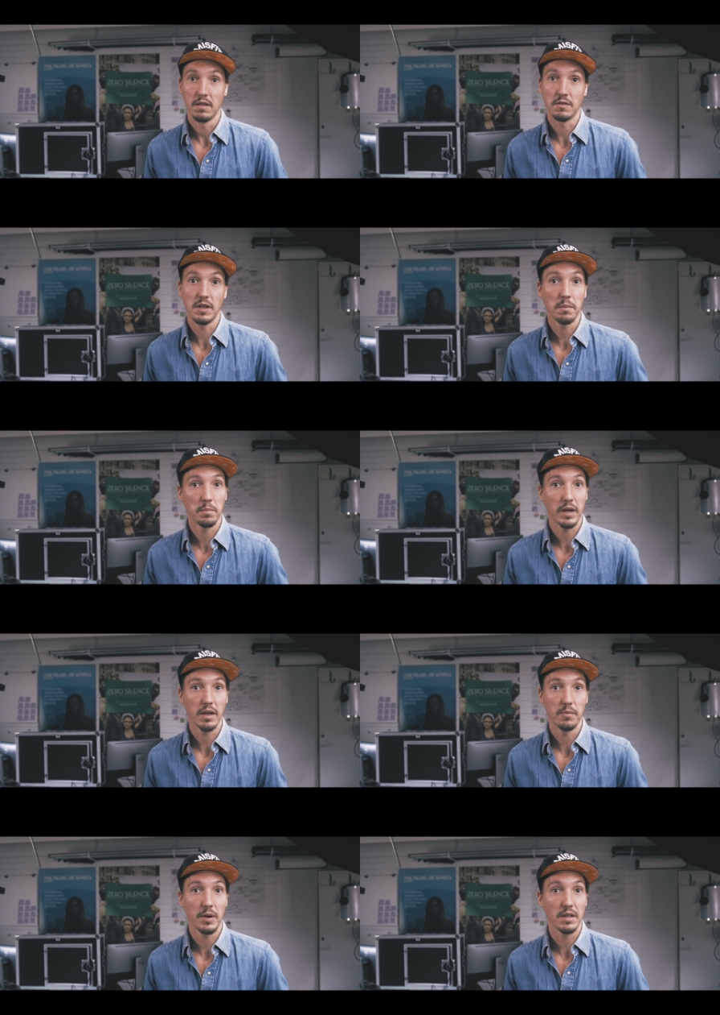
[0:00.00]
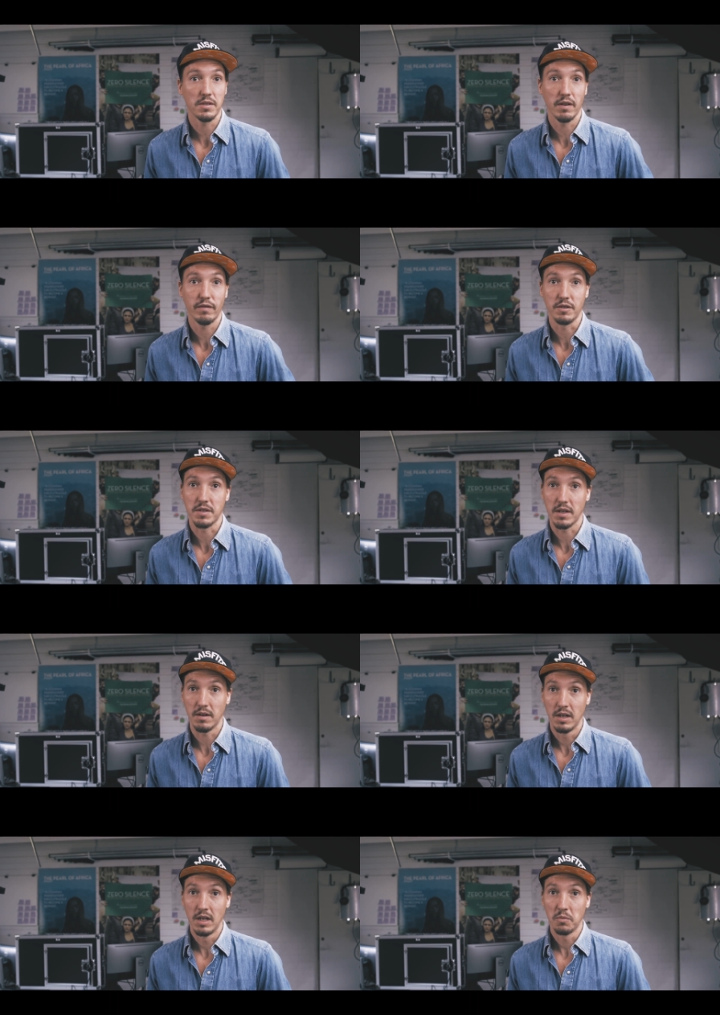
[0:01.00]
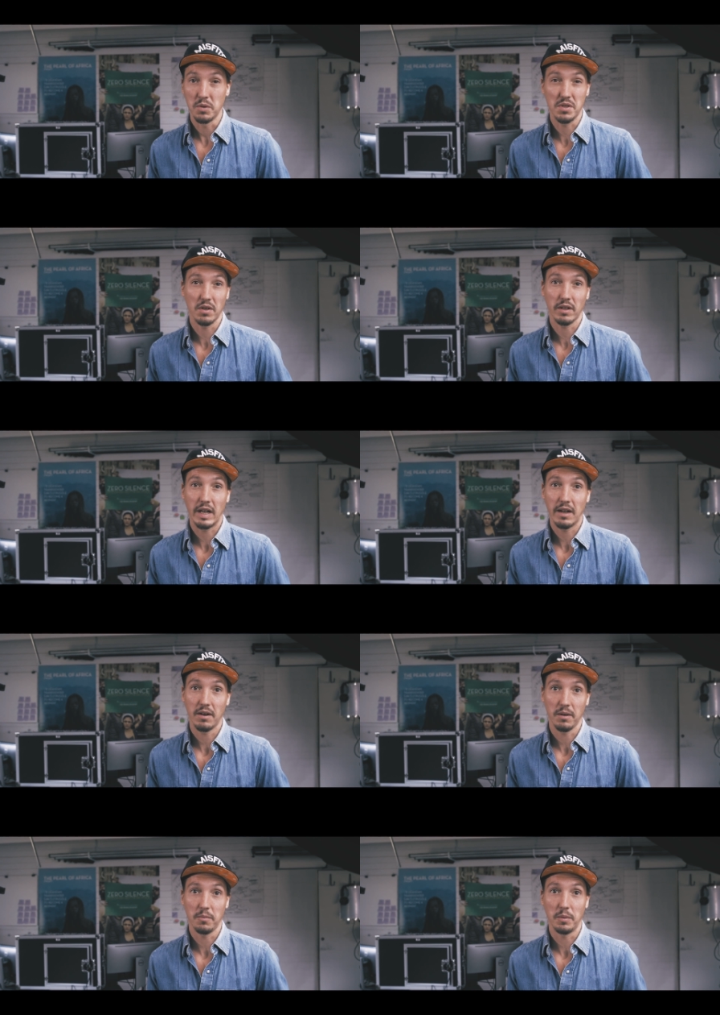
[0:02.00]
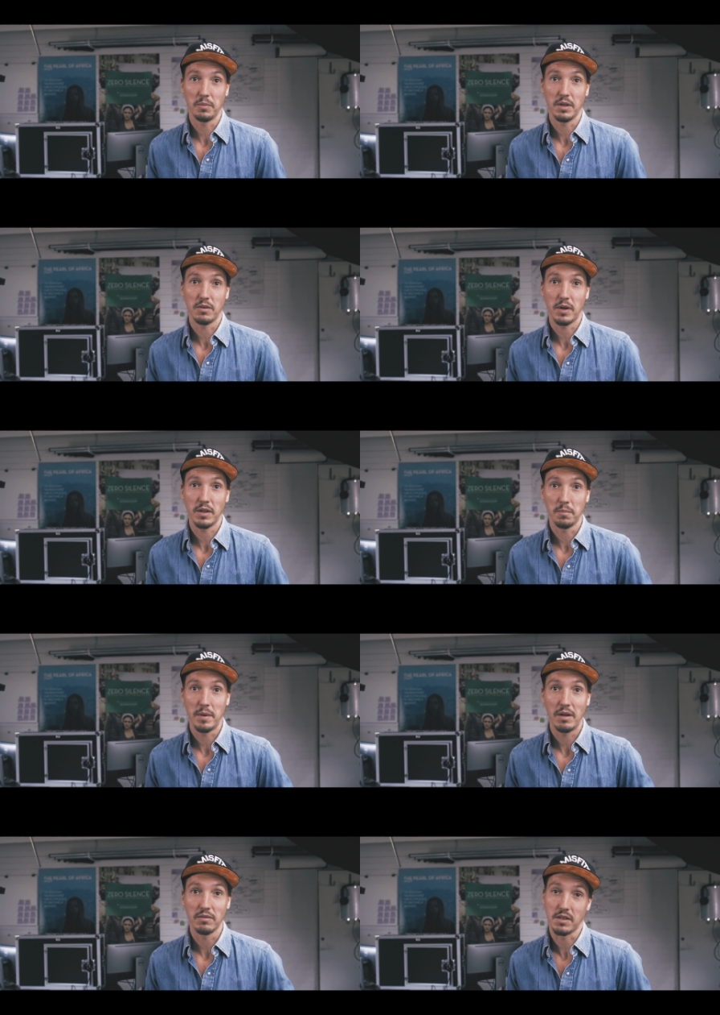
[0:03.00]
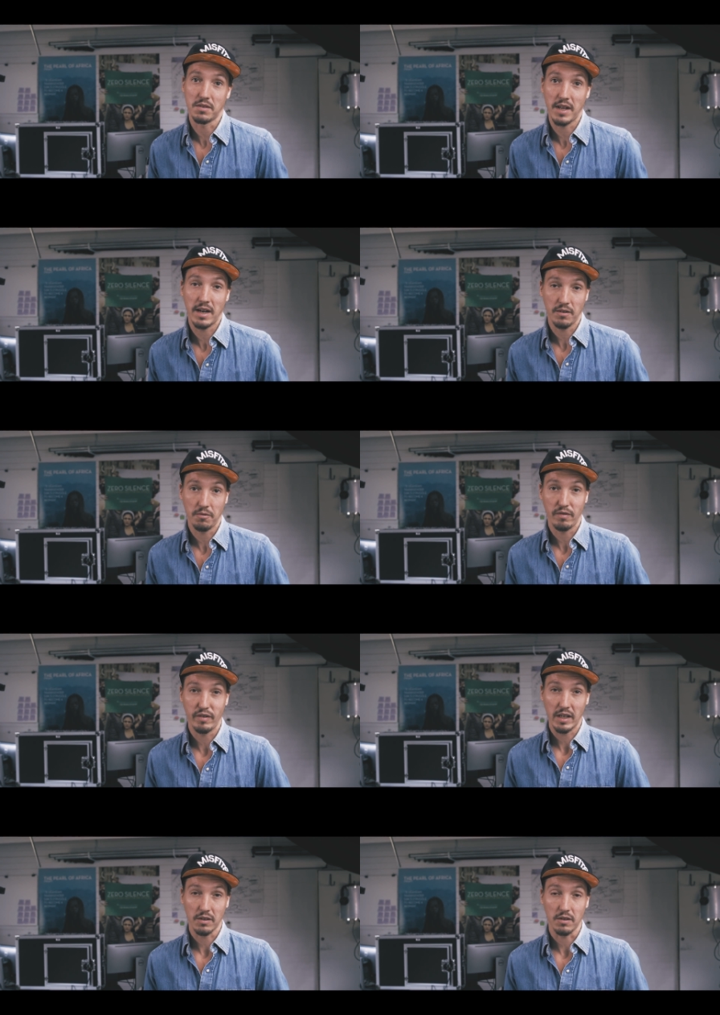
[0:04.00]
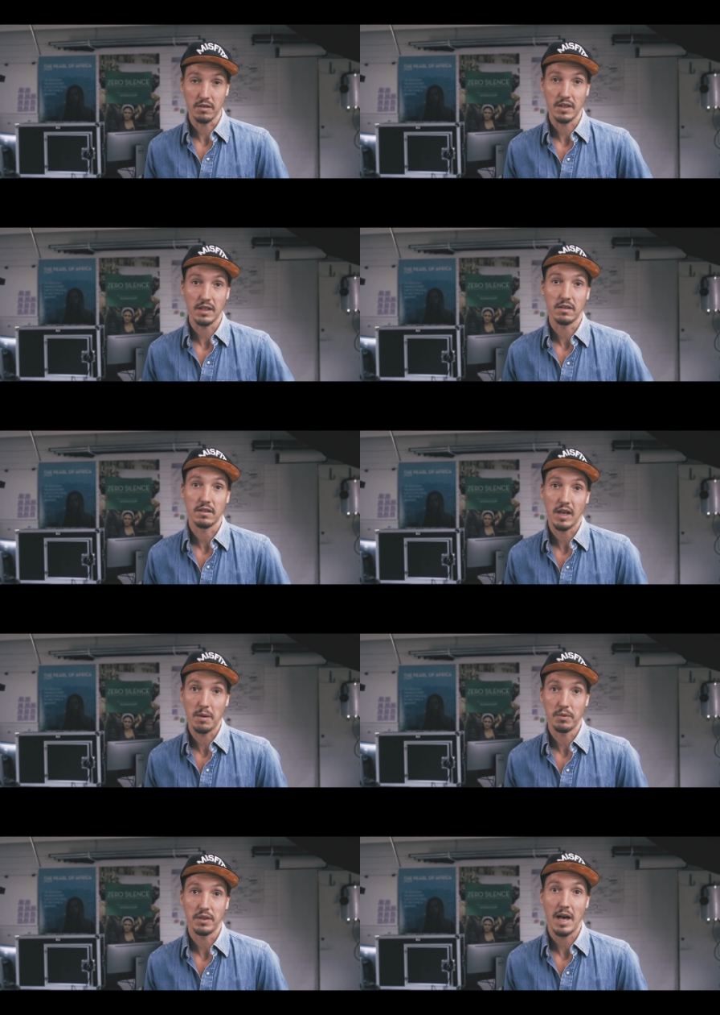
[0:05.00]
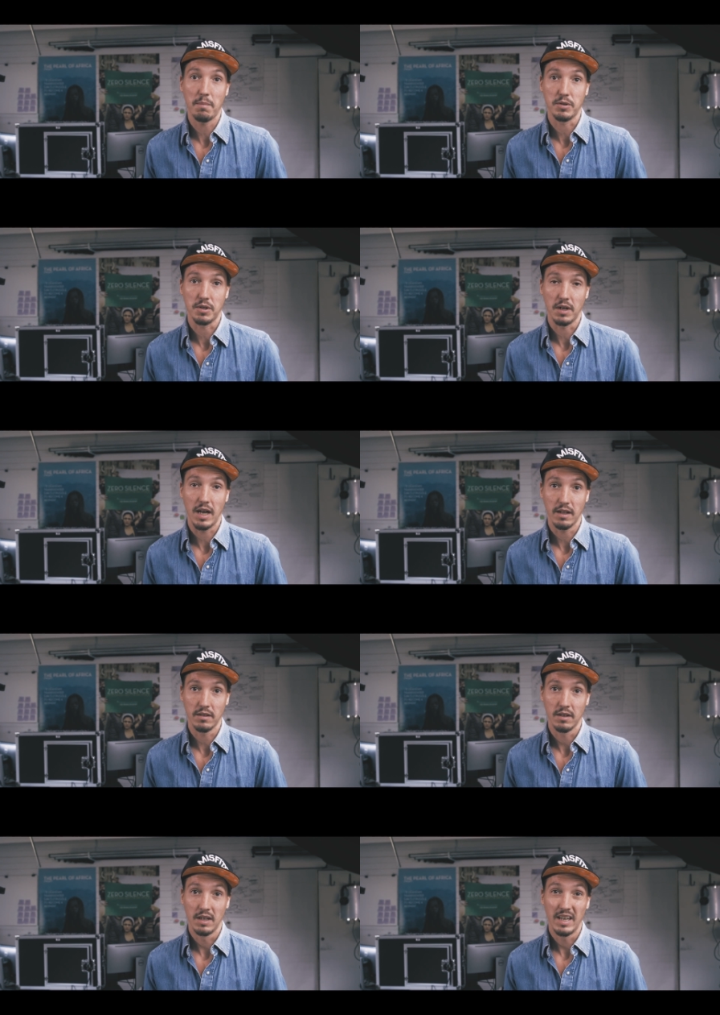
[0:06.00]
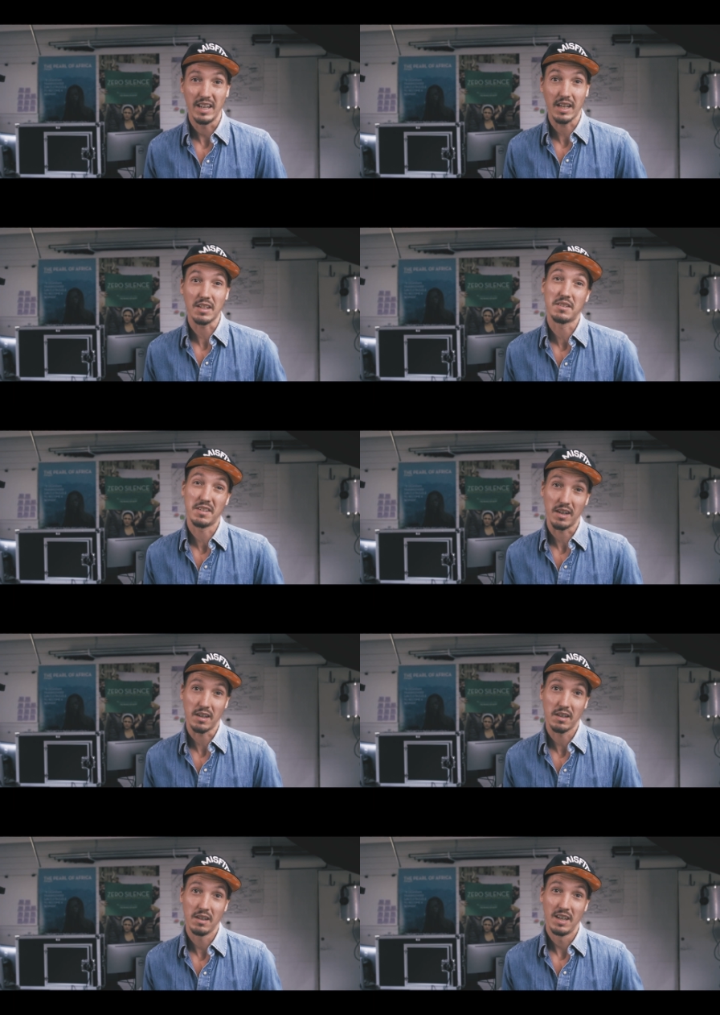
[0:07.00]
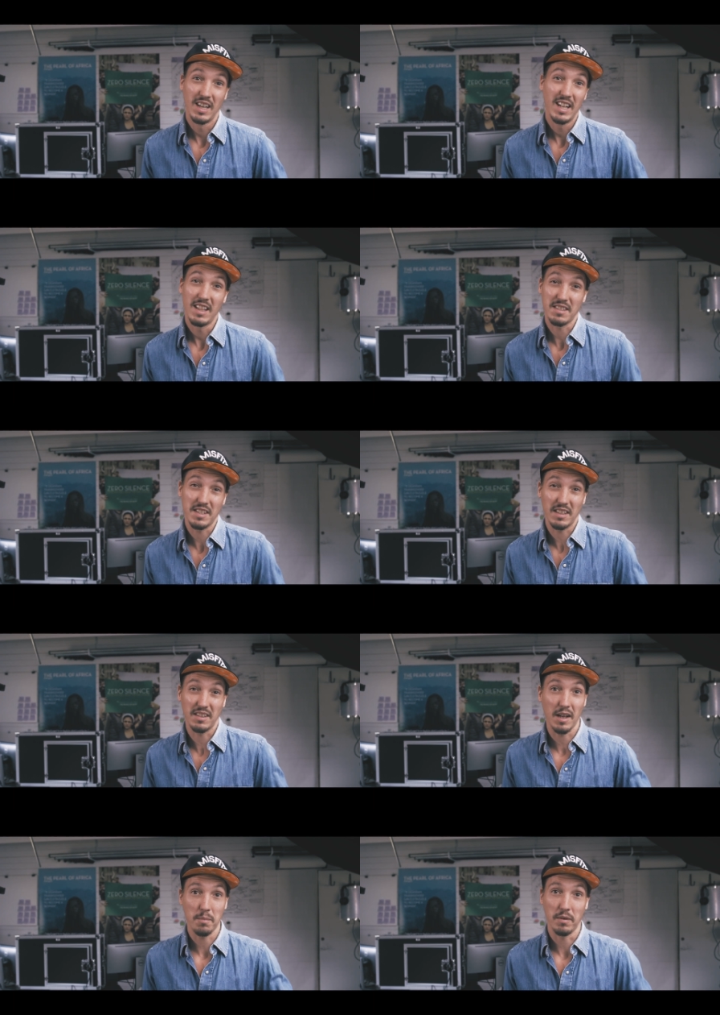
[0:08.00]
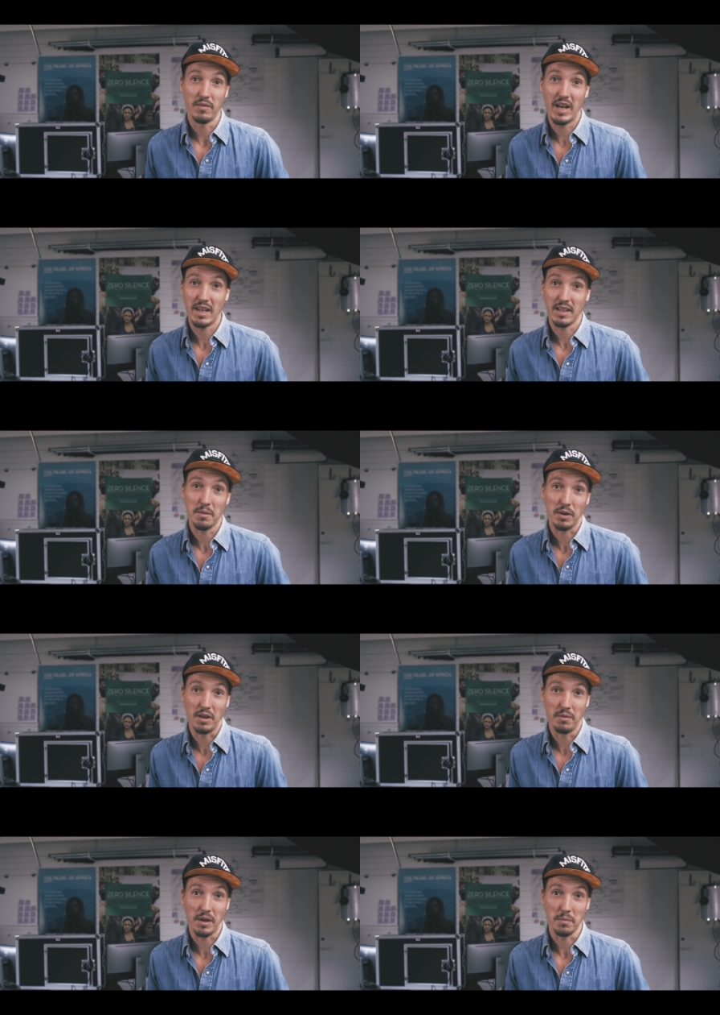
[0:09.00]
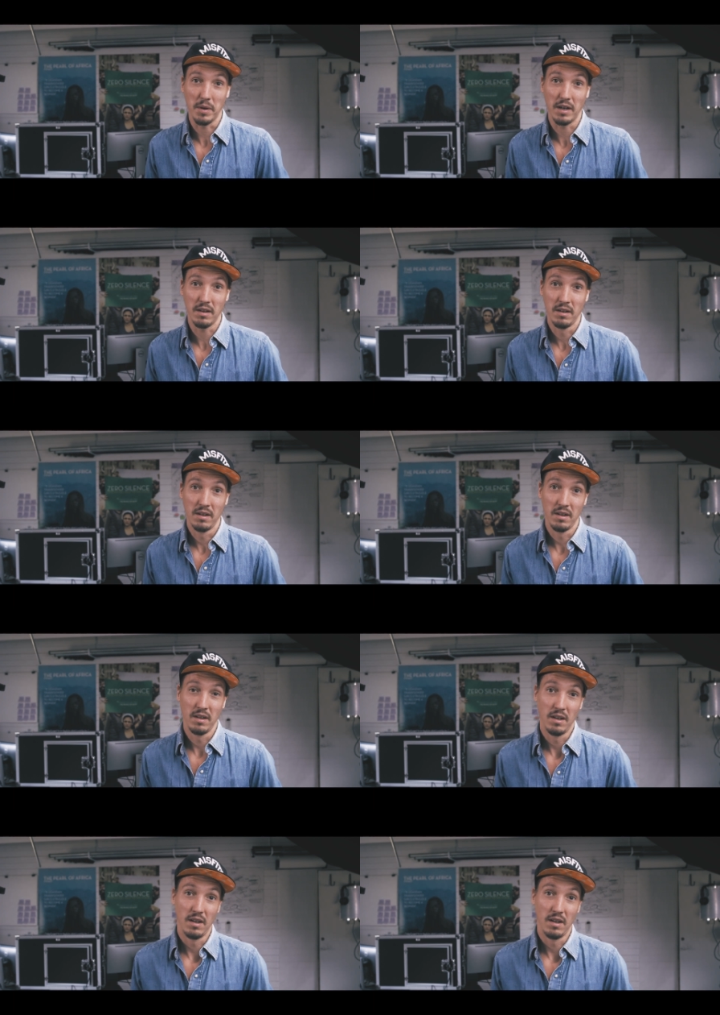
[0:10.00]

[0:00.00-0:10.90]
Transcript: The Jinbei really suffers here. We saw it clearly when we tried to mount the standard reflector that came with the Aputure light, and it got stuck. That's not the type of light I'm gonna recommend.